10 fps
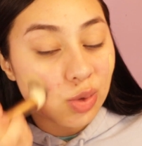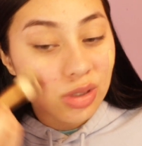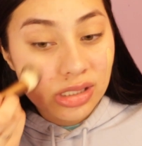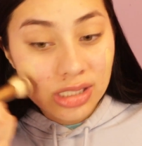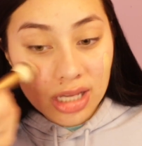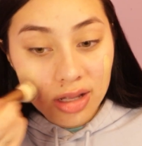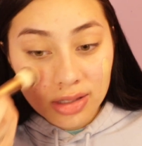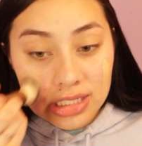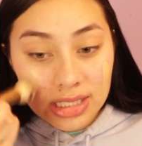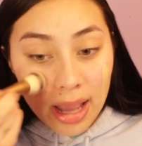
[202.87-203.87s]
We'll see how
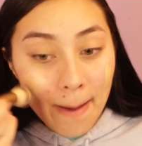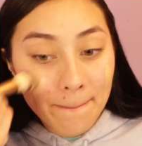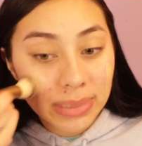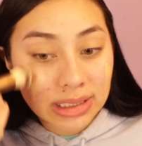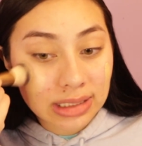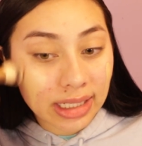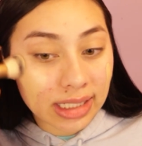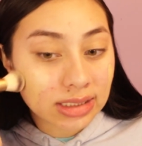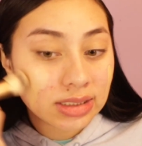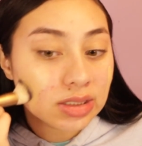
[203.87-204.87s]
this
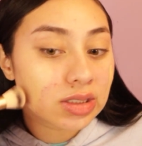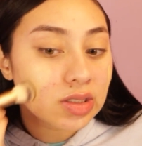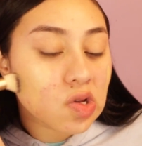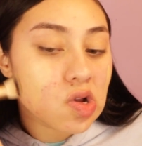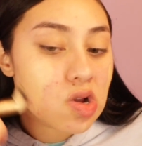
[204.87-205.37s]
blends.